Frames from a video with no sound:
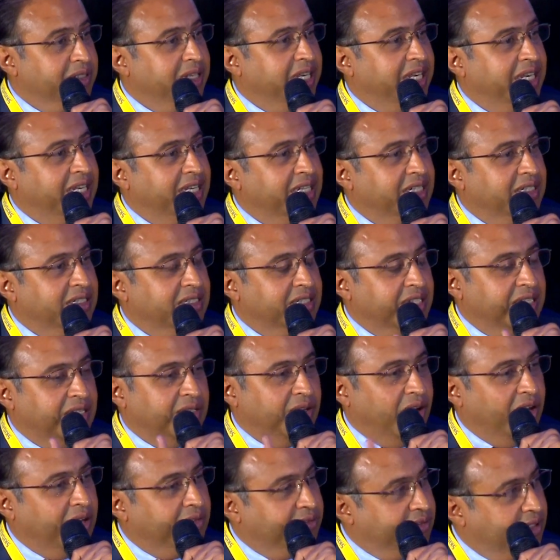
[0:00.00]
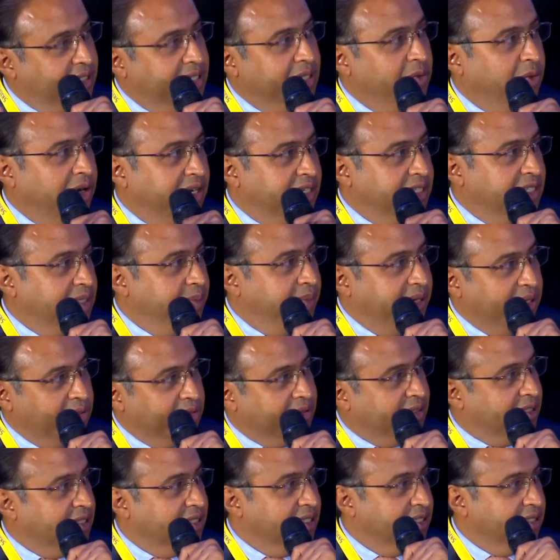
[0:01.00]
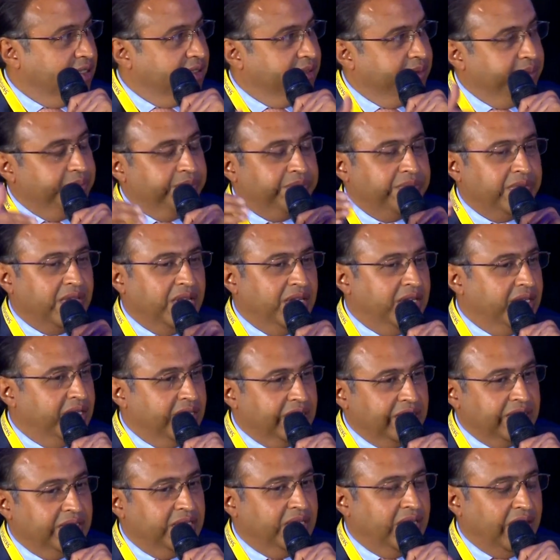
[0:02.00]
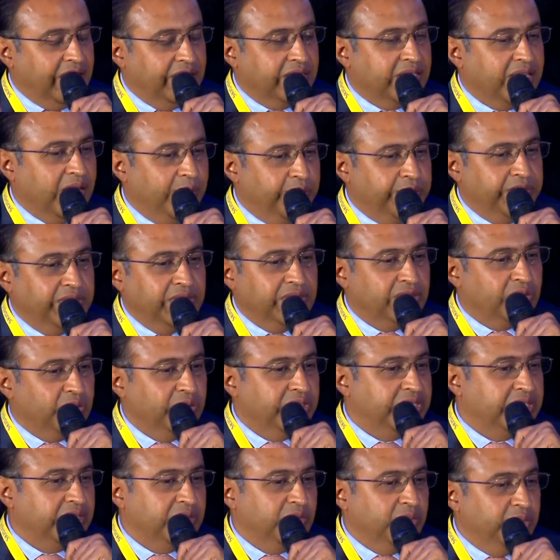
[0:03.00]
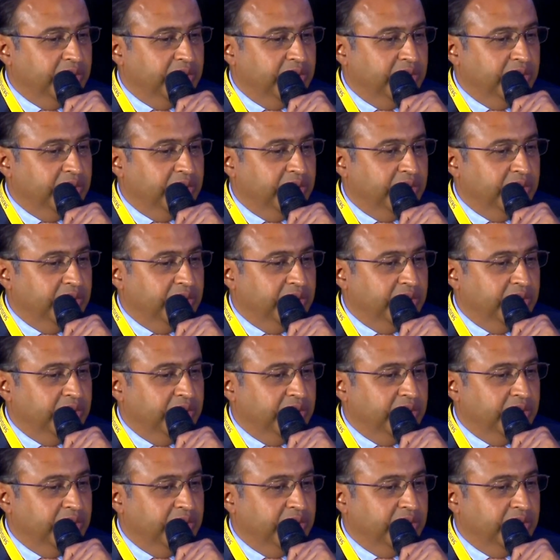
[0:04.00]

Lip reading: And they're not really worried about the other companies which